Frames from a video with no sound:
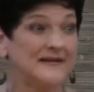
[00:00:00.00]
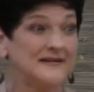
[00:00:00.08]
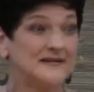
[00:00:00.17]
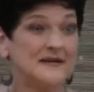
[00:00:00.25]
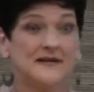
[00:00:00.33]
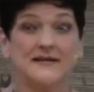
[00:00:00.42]

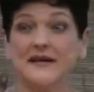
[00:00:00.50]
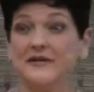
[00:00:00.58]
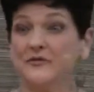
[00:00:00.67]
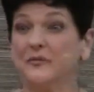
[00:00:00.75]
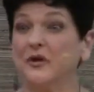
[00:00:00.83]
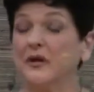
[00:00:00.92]
It's not
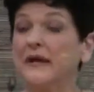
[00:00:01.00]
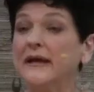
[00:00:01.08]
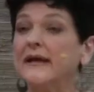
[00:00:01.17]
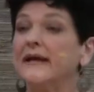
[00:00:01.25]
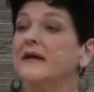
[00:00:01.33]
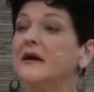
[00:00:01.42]
tangible.
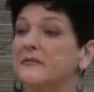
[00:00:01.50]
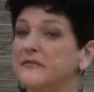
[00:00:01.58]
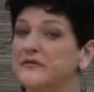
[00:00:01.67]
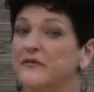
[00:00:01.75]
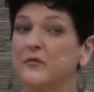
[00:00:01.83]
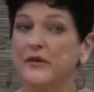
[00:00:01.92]
It
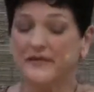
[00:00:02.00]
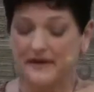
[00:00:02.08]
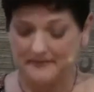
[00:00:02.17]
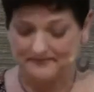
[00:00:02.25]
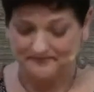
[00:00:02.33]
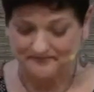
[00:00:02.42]
comes from within.